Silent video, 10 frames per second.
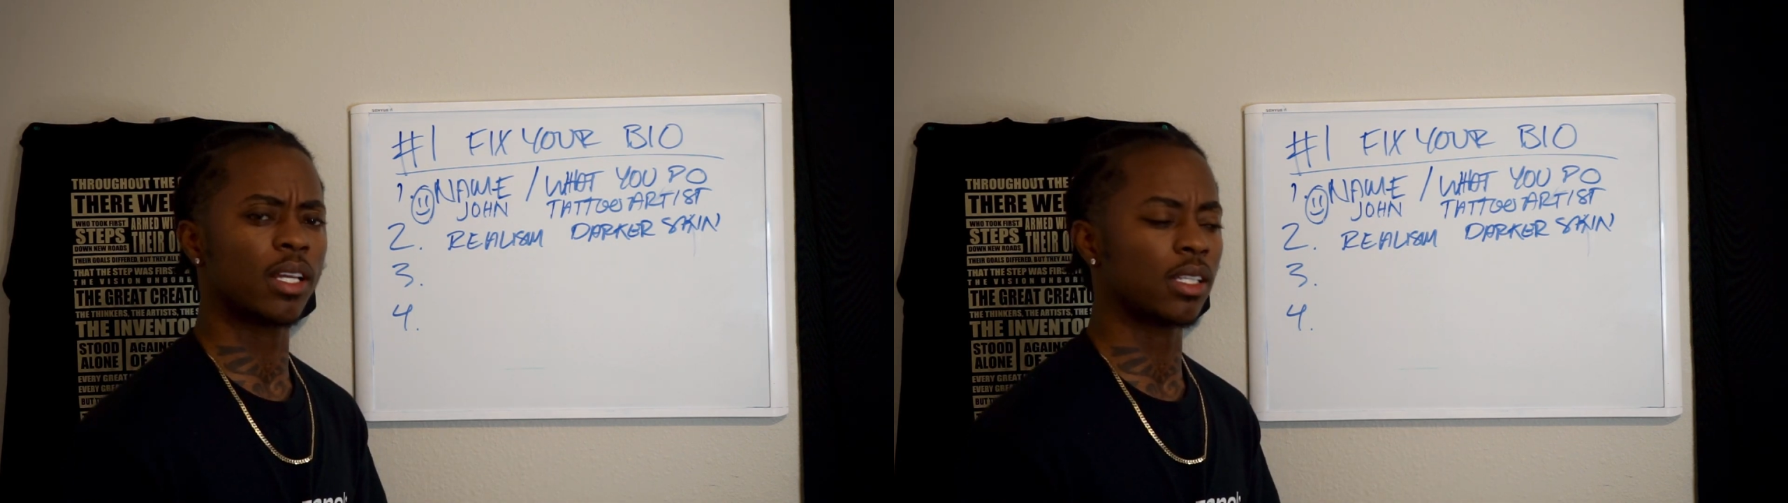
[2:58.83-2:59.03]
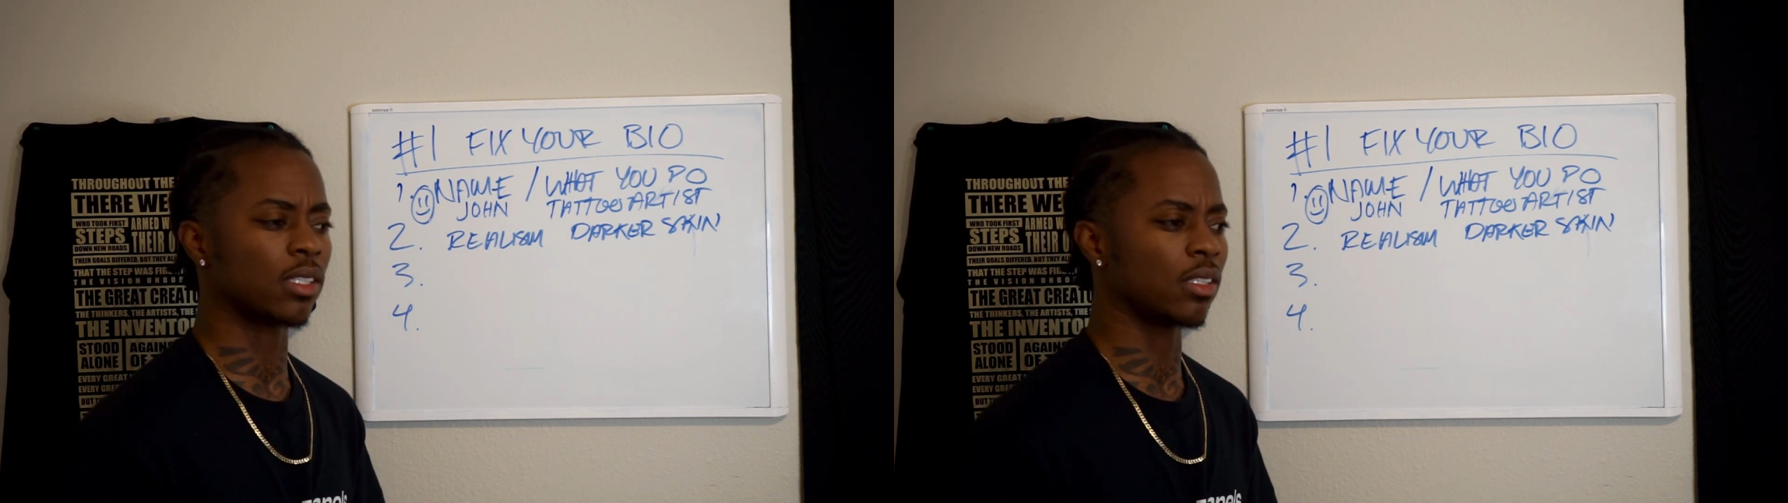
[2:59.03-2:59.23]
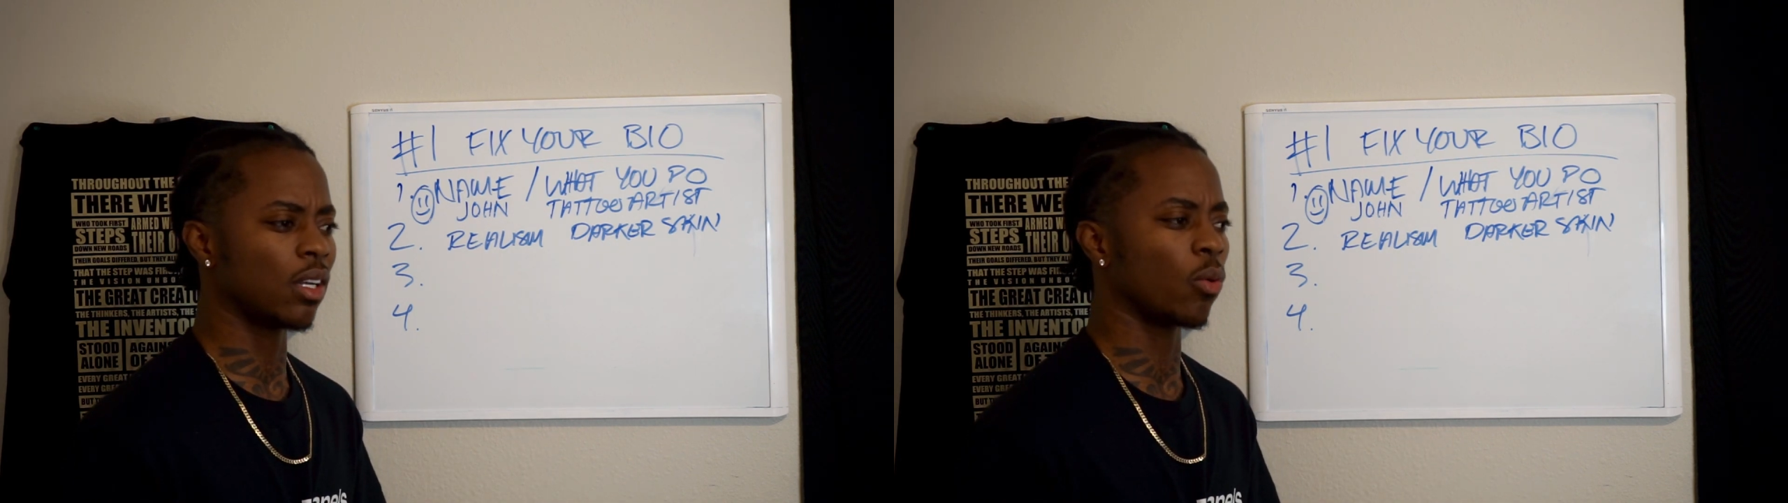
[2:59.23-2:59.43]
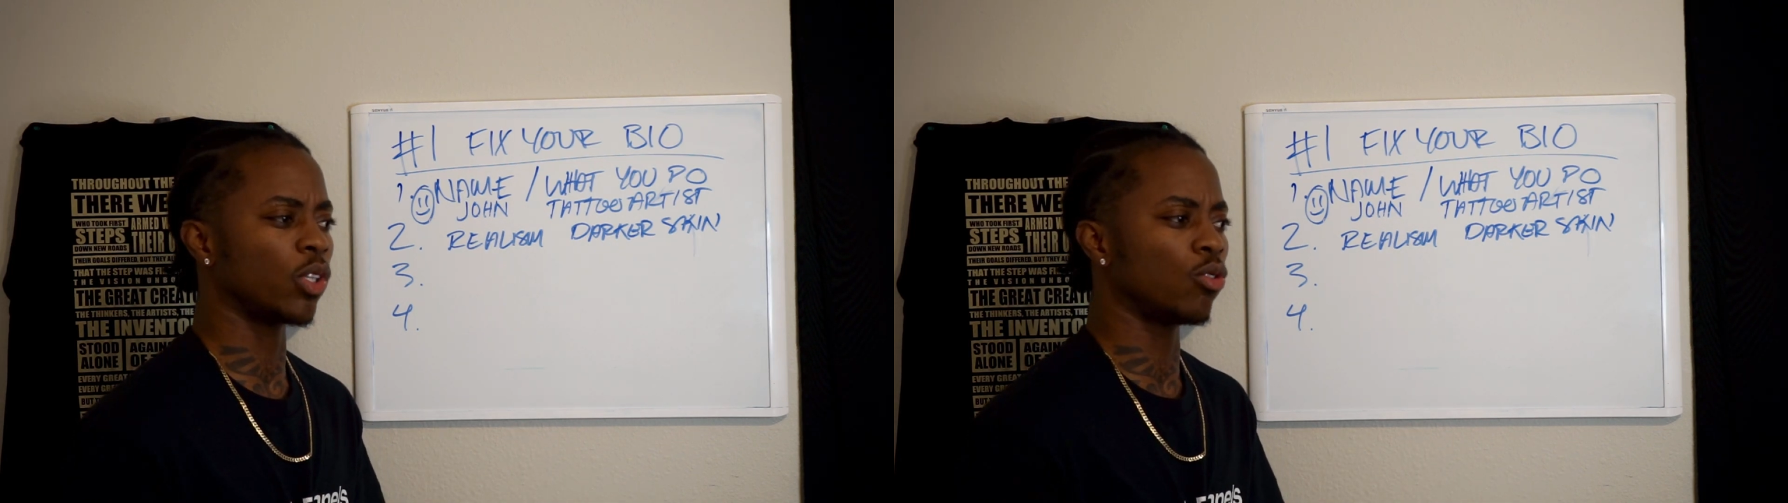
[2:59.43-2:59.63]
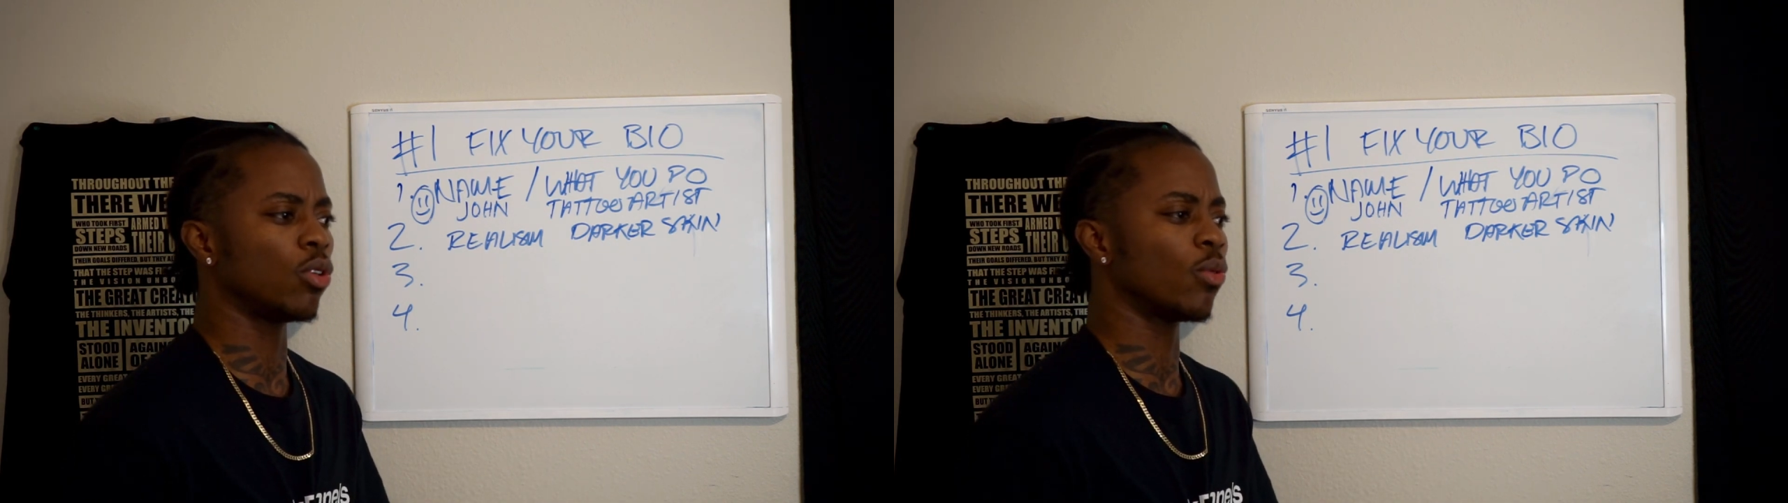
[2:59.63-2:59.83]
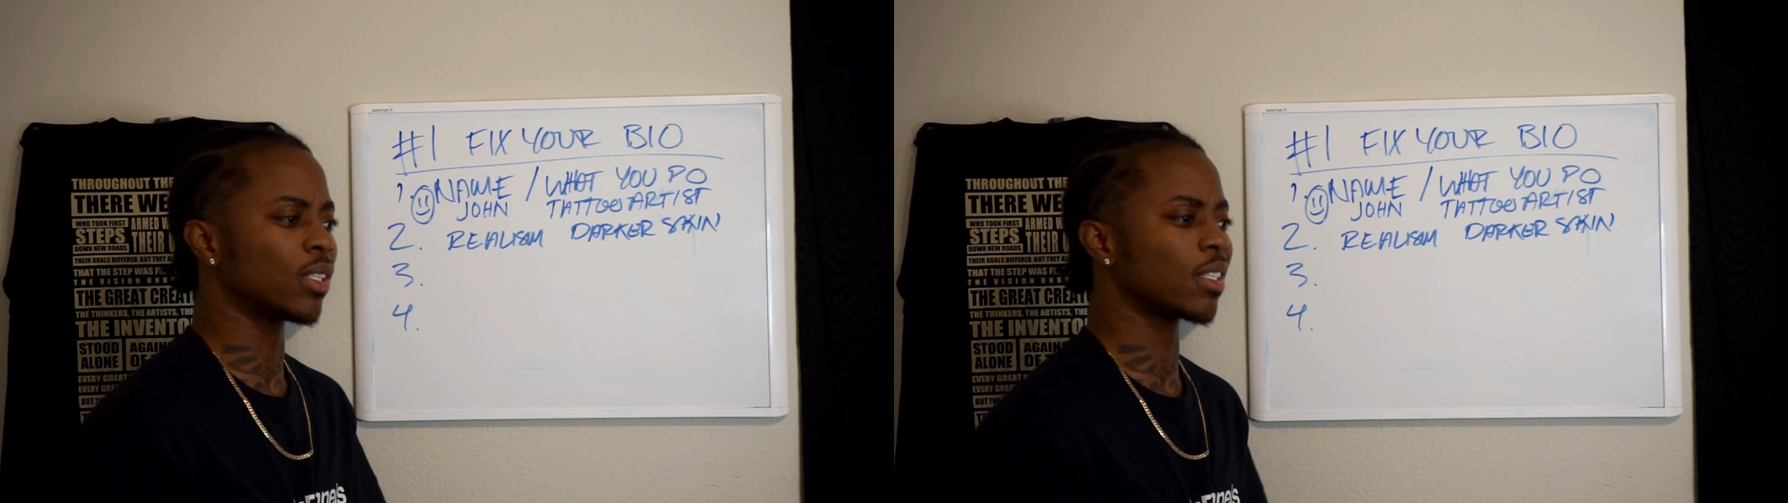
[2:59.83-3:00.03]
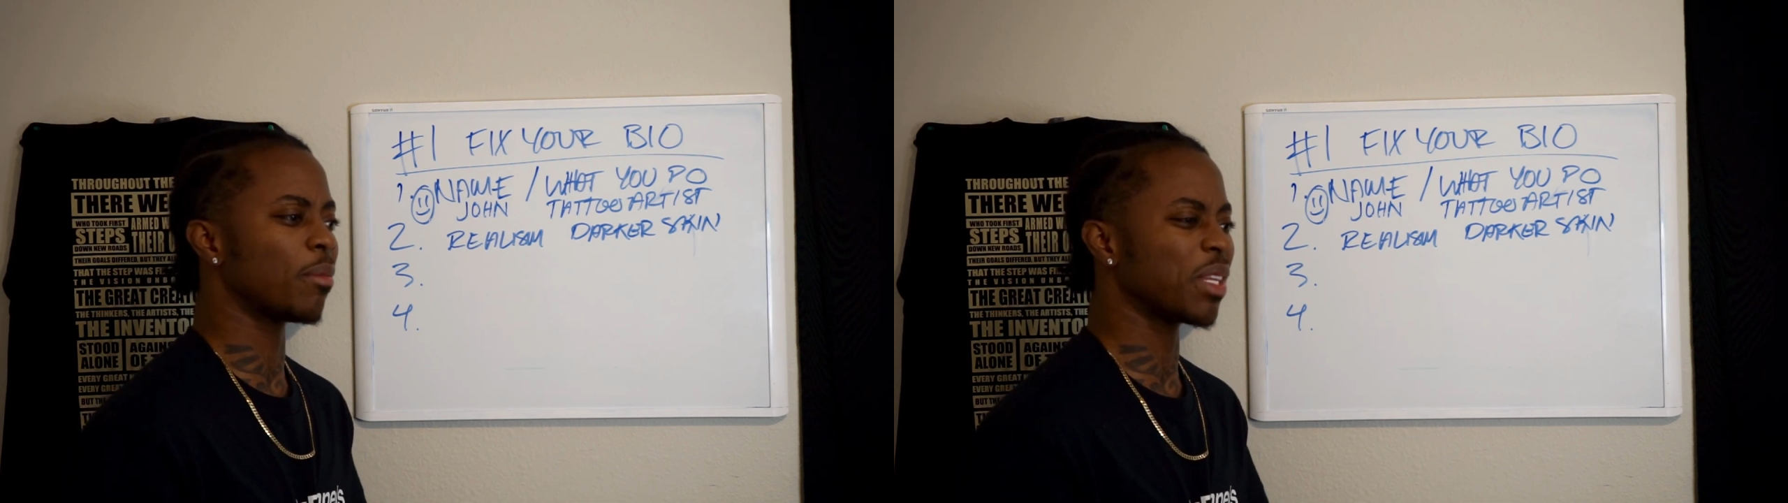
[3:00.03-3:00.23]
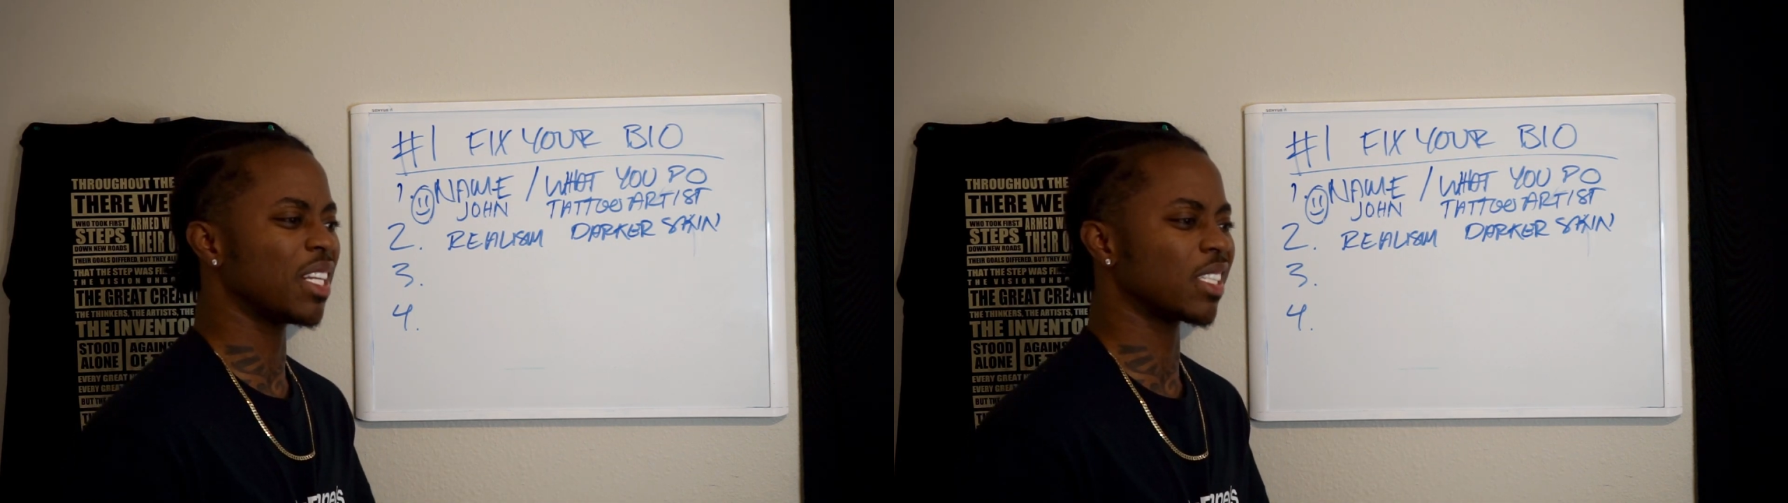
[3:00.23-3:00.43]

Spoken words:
Because, you know, when you're doing something,